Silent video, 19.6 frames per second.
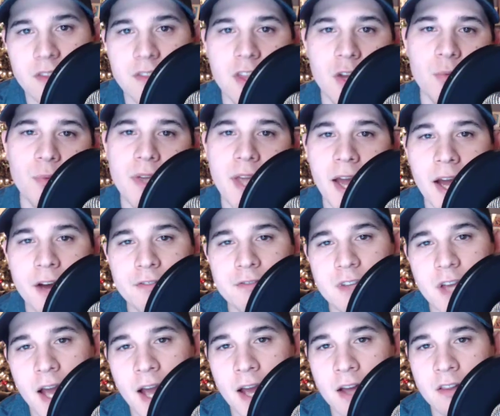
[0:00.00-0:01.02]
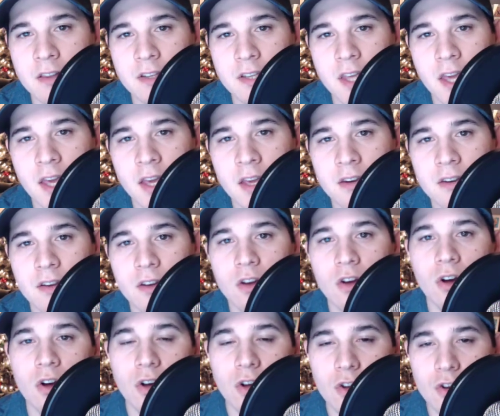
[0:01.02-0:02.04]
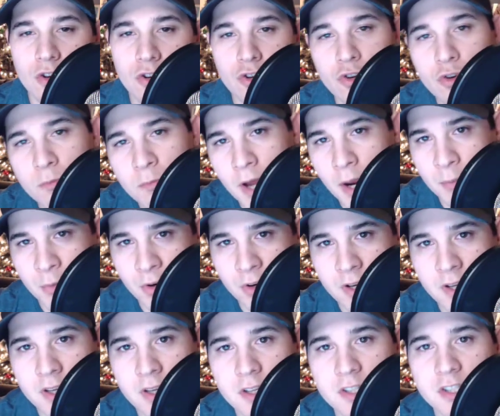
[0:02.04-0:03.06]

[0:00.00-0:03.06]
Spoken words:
then we have to allocate new memory,